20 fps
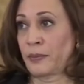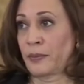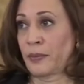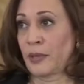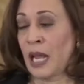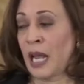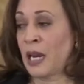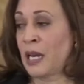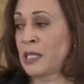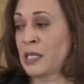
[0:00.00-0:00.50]

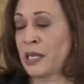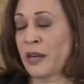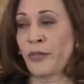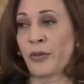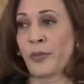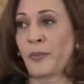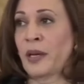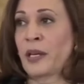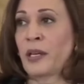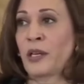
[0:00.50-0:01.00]
And as
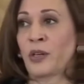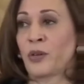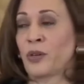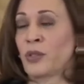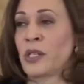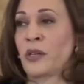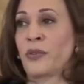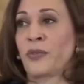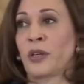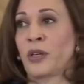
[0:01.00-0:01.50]
everybody
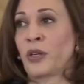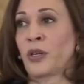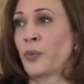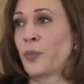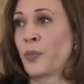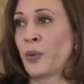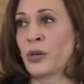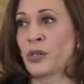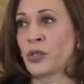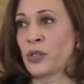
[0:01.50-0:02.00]
knows, even in your
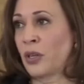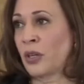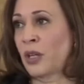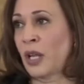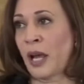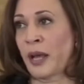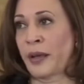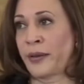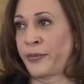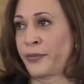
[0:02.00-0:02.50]
personal
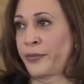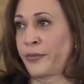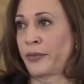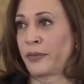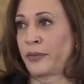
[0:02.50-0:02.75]
life,